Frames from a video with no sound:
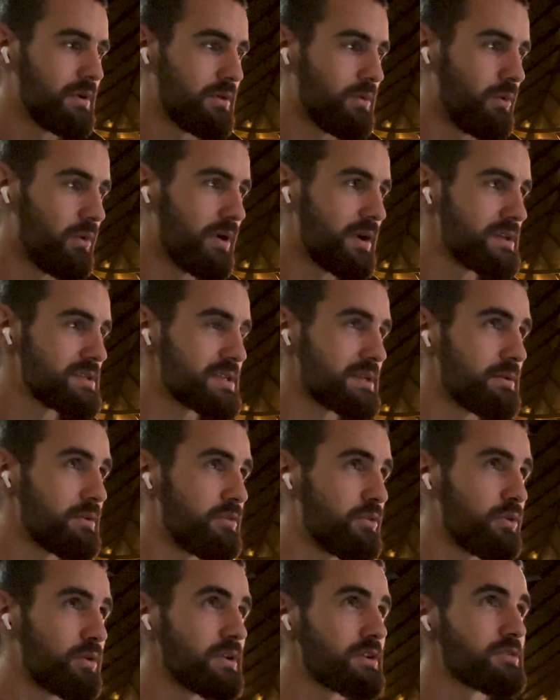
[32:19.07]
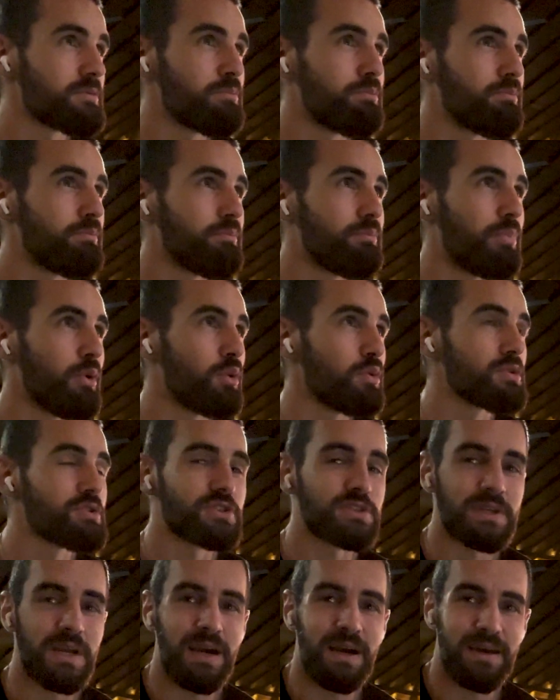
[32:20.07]
what is it with all this
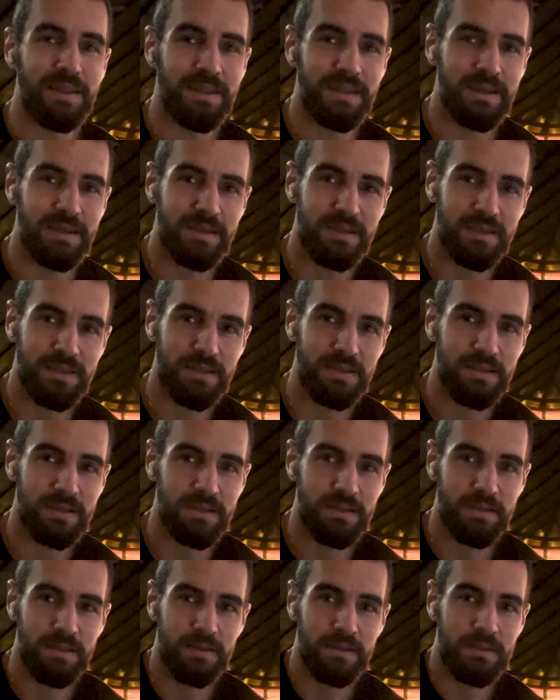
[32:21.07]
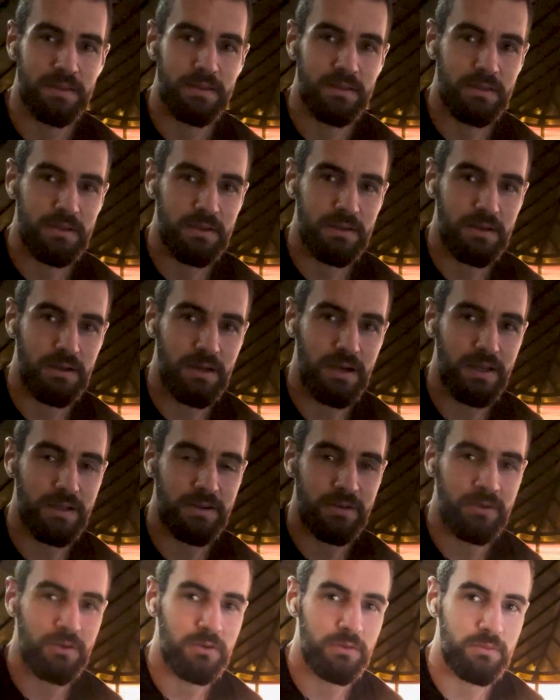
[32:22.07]
bullshit out there? I
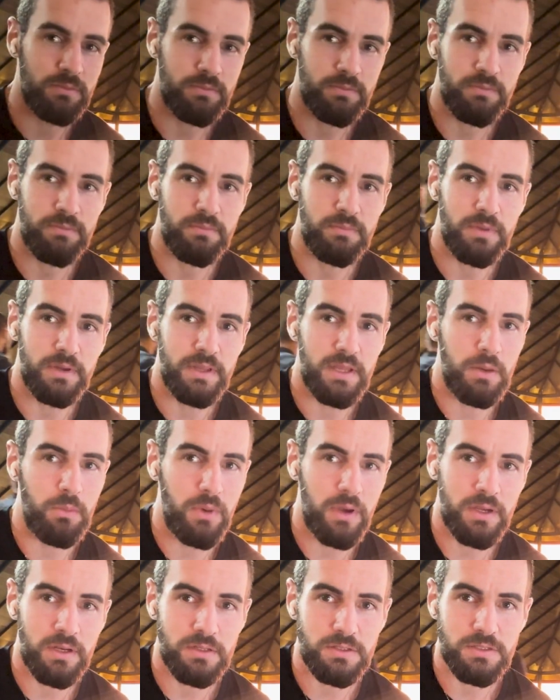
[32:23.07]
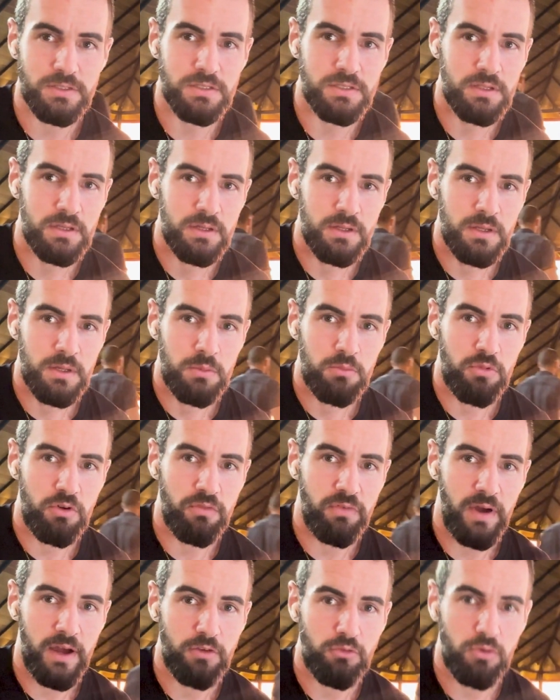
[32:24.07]
don't know. But yeah, we're gonna just
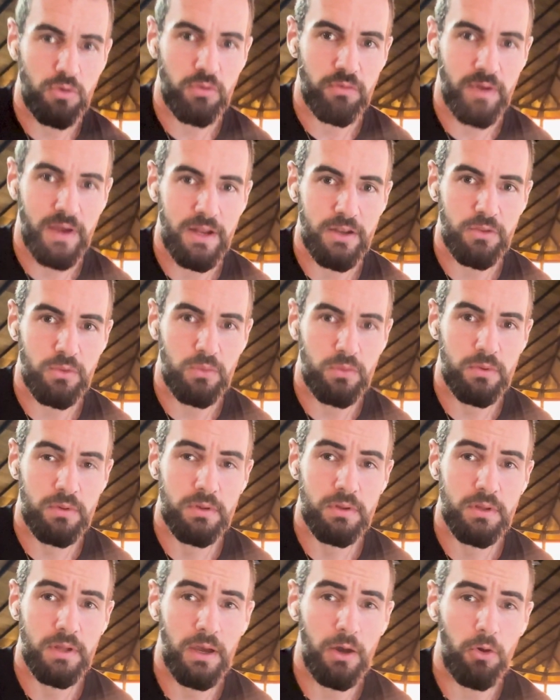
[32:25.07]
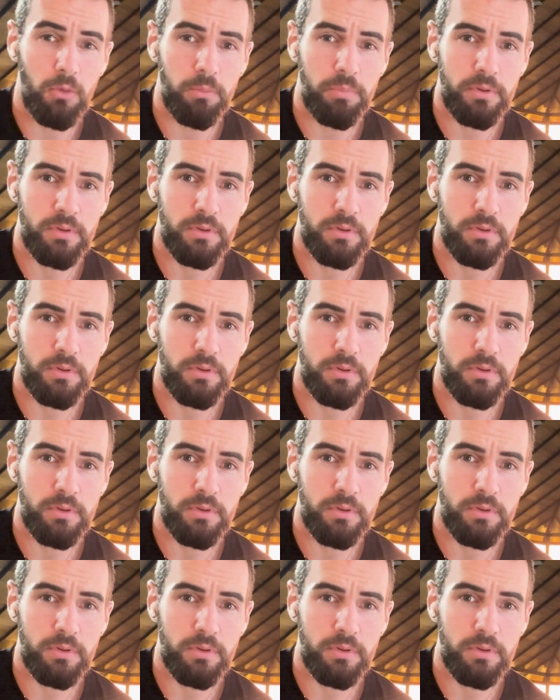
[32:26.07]
provide real value, help